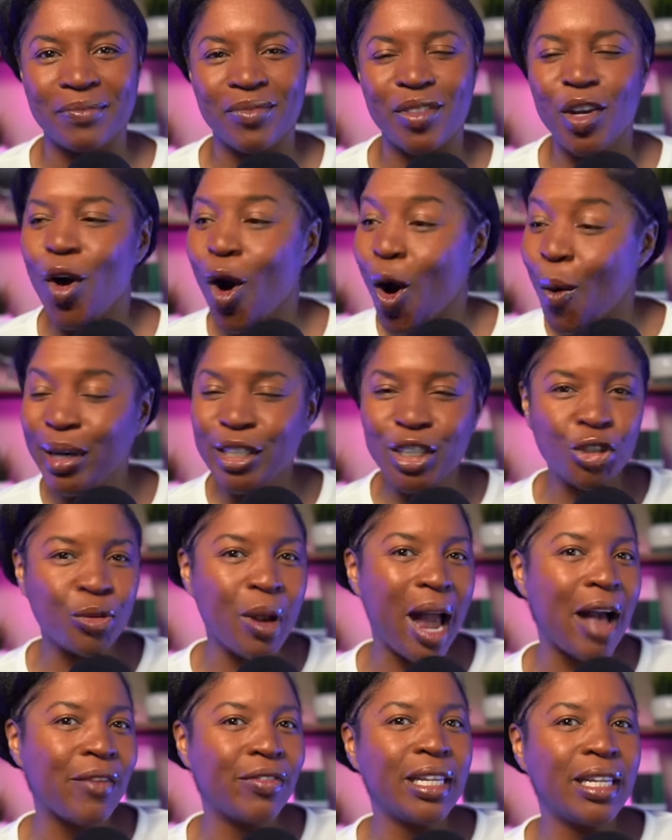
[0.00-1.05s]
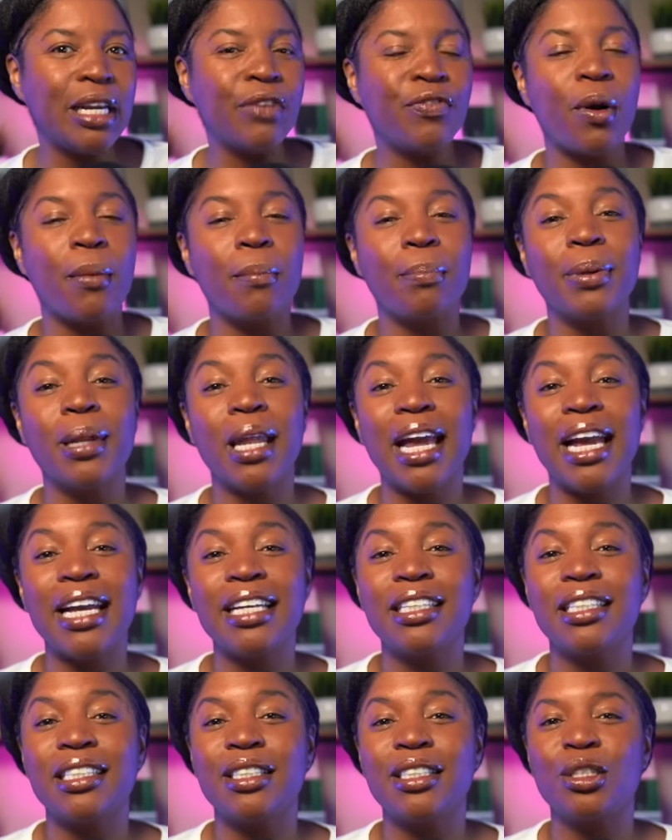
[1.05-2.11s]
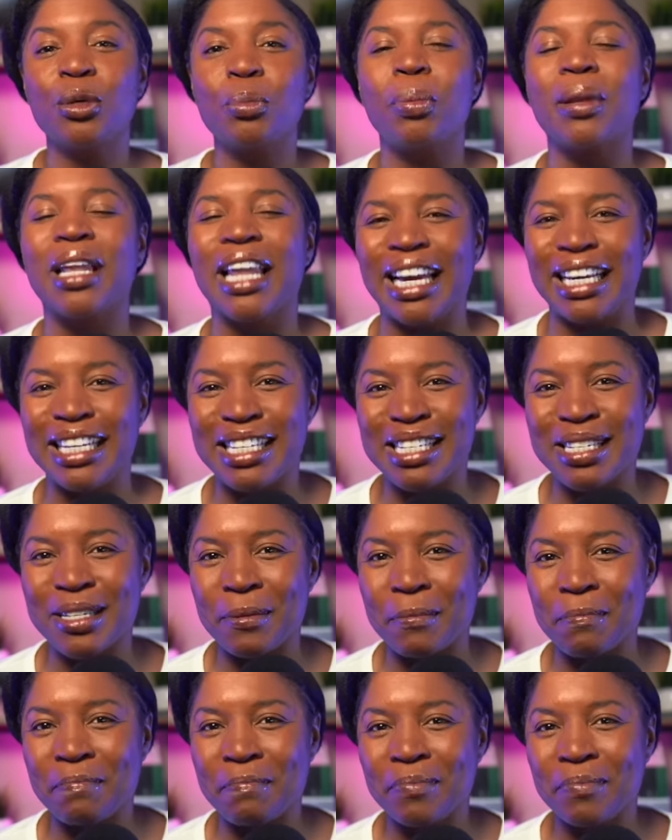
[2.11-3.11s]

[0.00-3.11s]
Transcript: They're always traveling from place to place.